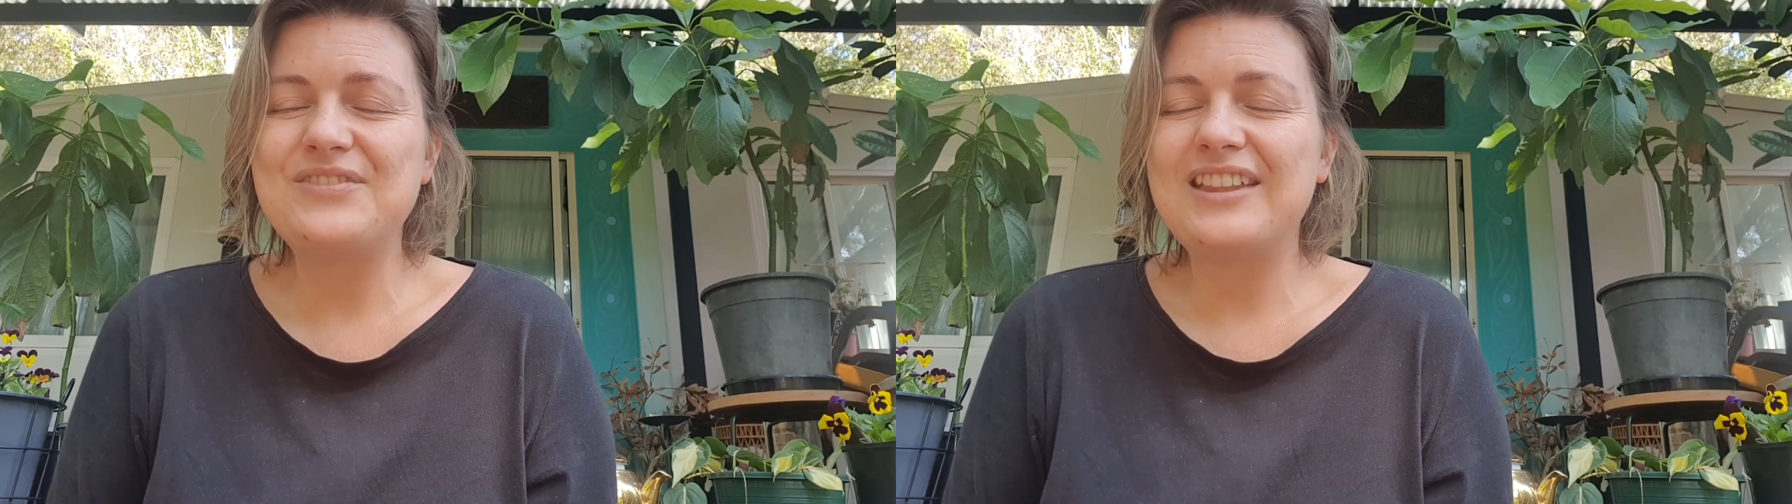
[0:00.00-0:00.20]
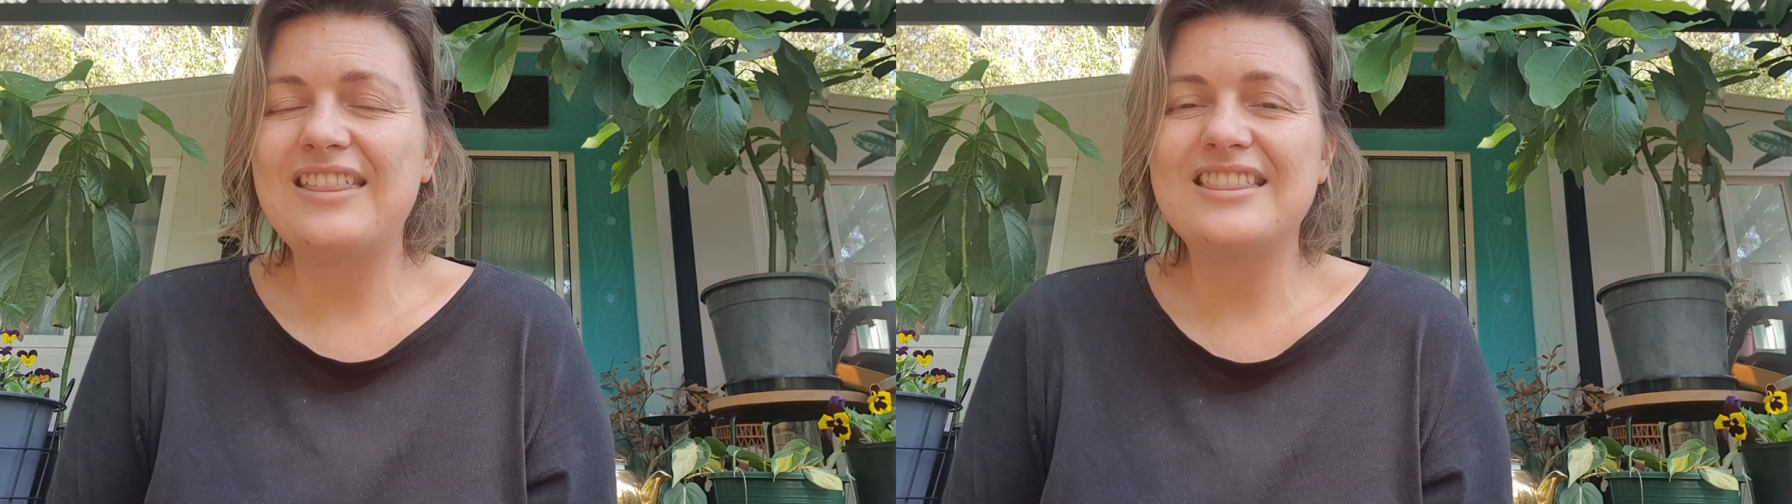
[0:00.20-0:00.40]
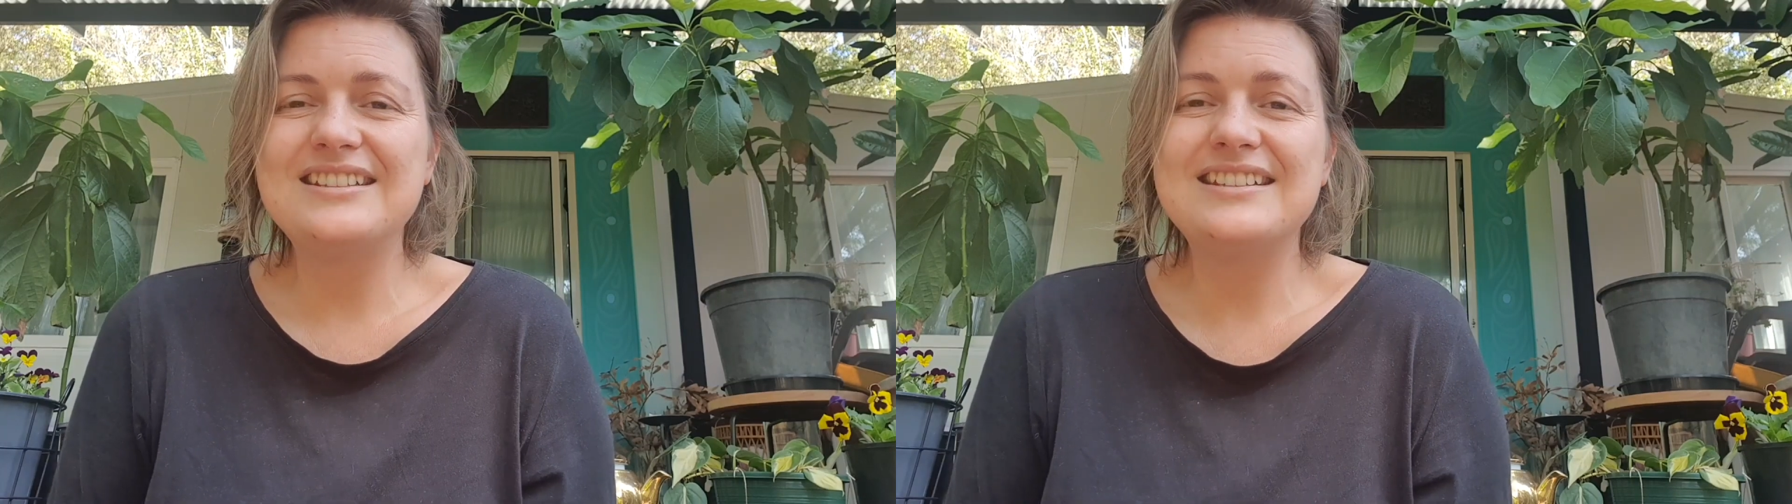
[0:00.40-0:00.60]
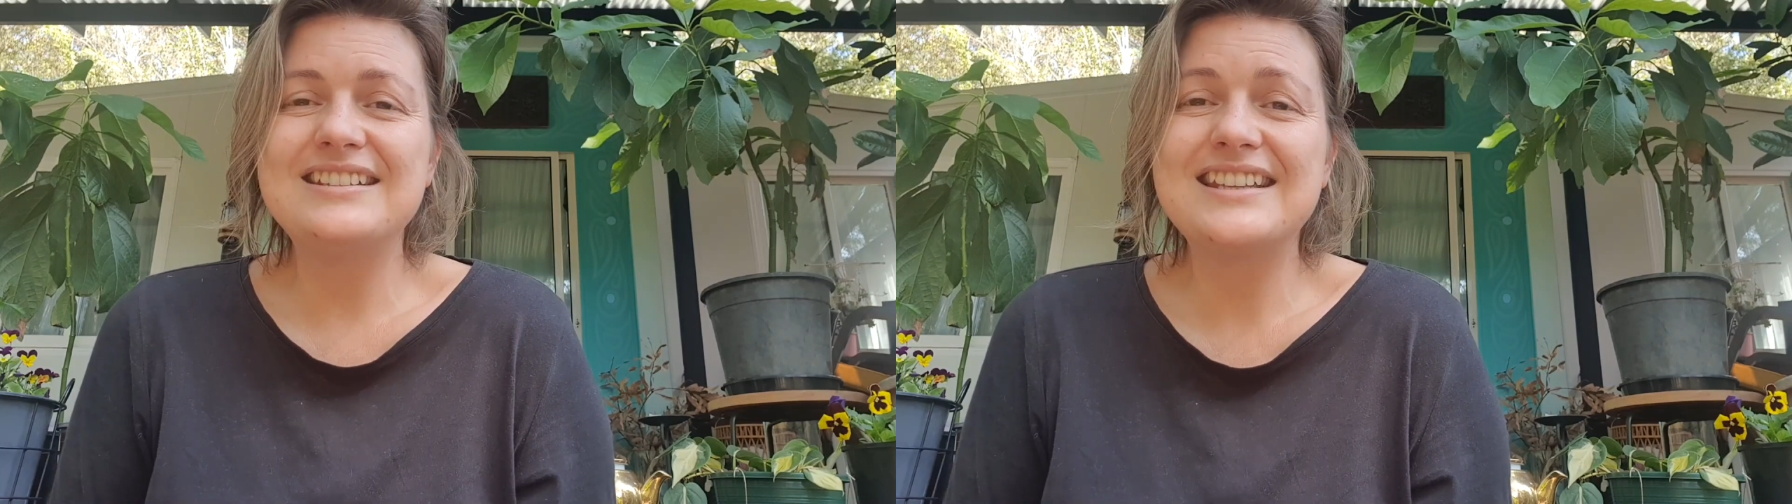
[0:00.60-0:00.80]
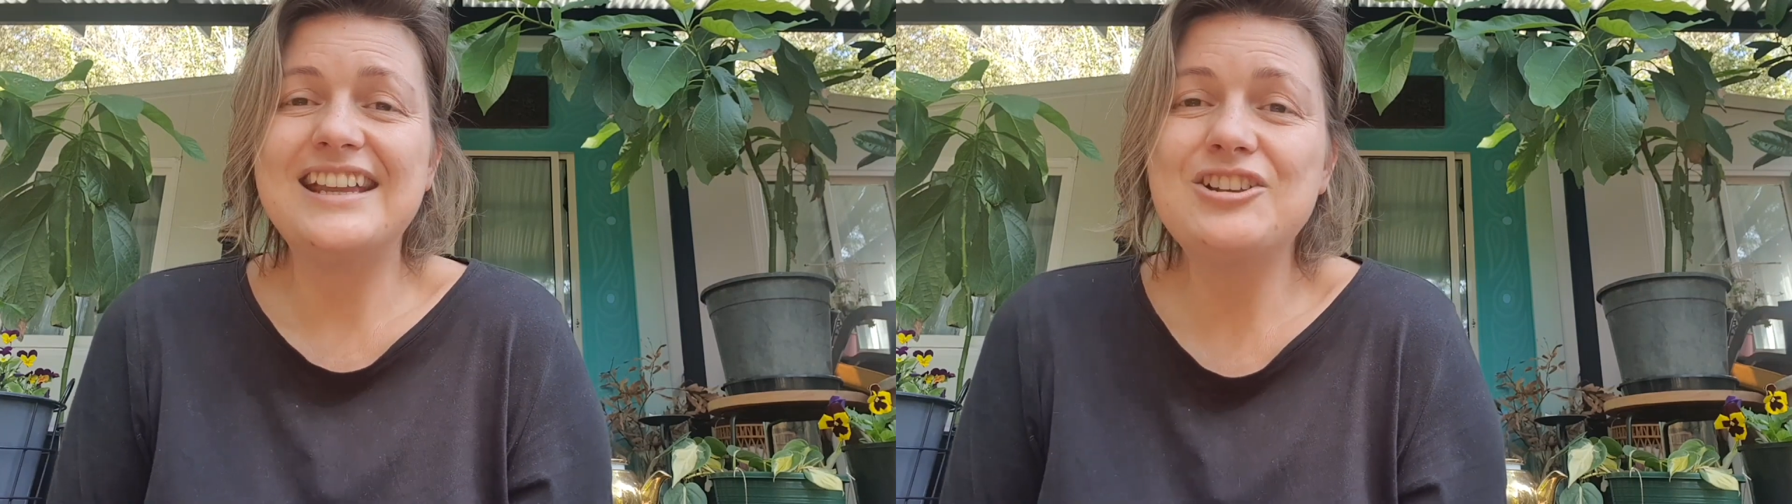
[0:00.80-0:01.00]
that this
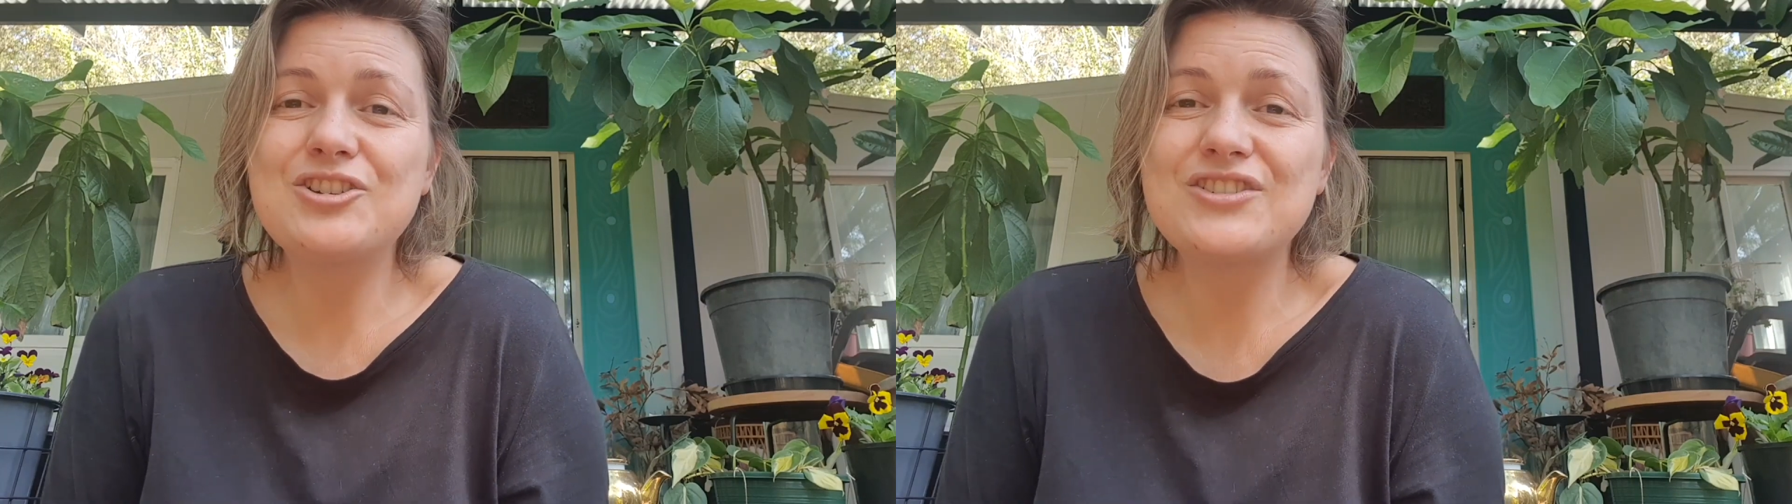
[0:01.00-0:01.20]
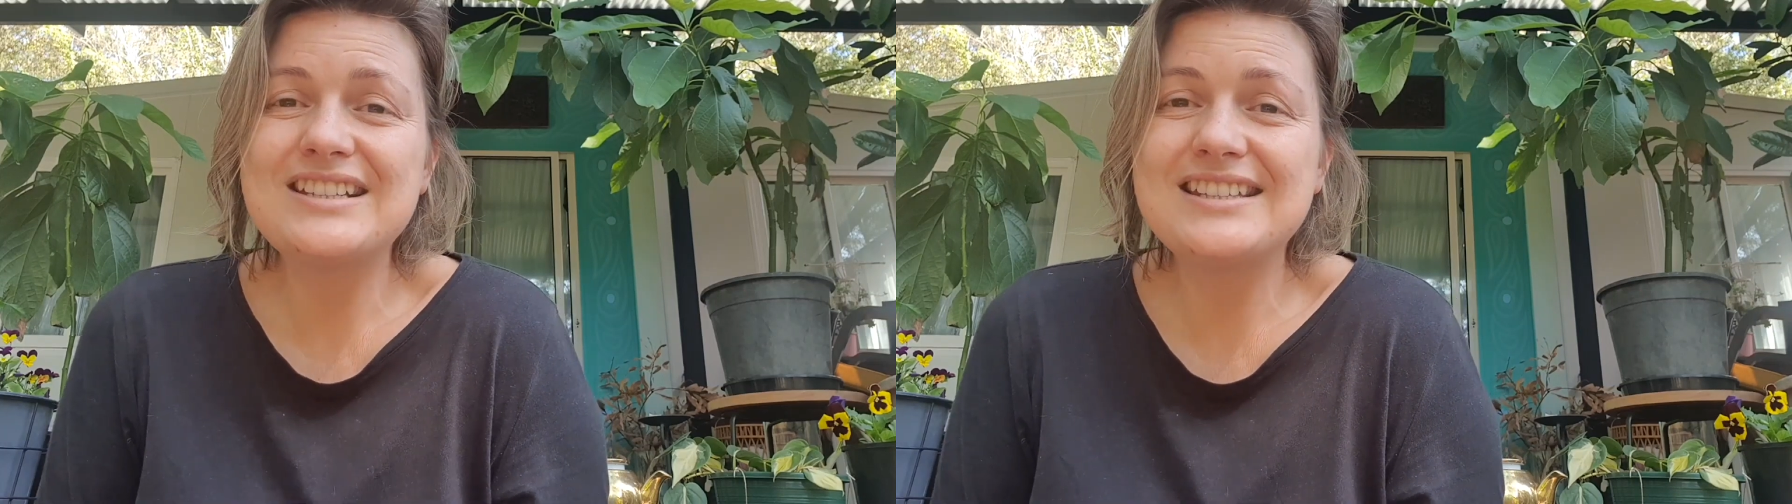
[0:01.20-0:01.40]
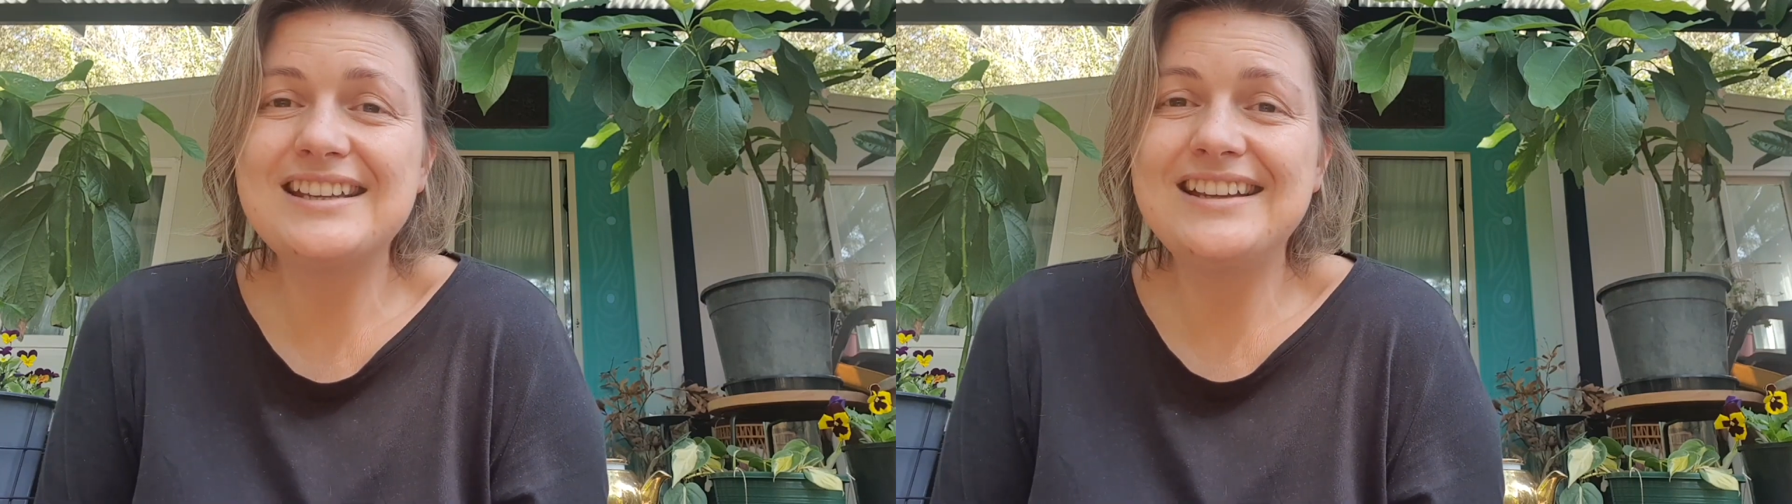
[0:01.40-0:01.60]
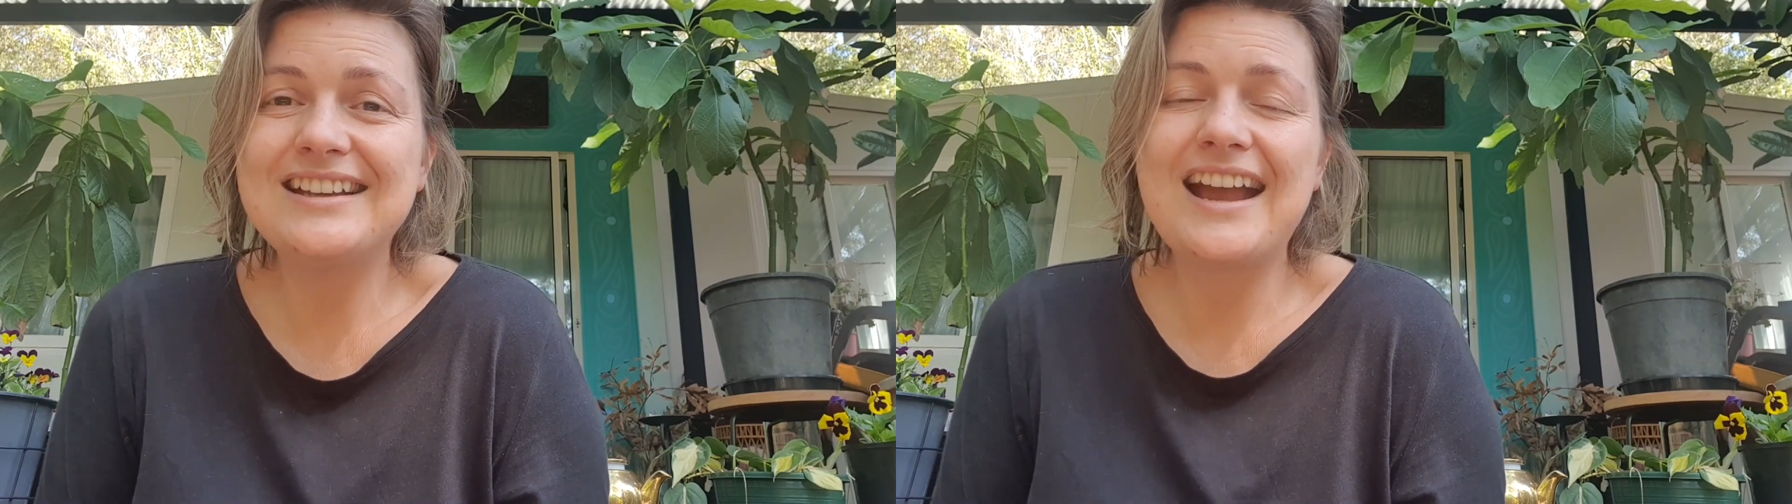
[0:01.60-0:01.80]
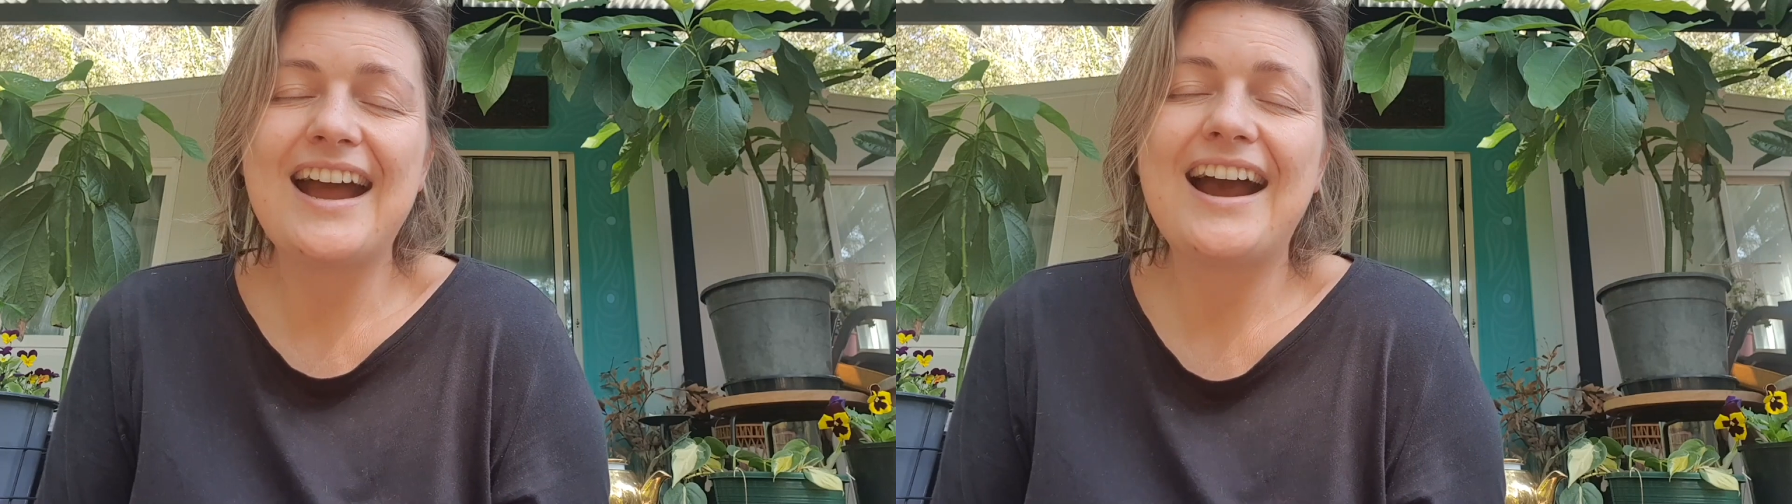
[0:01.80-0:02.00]
is
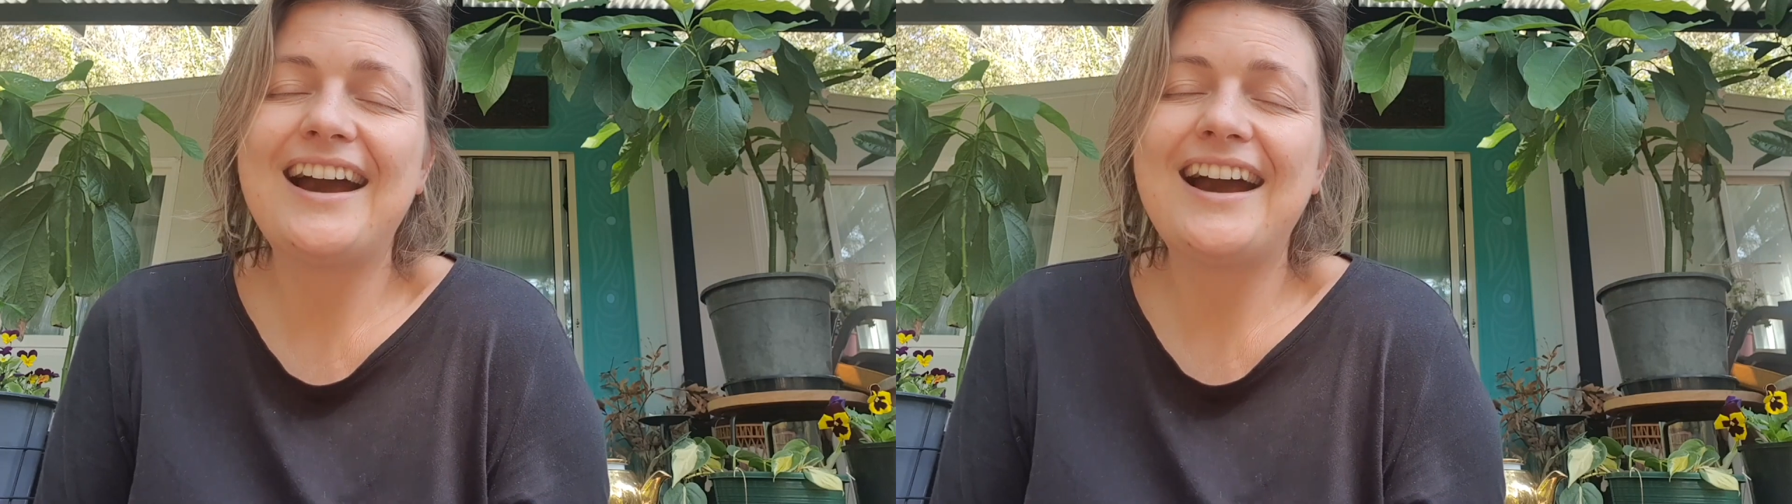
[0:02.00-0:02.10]
interesting,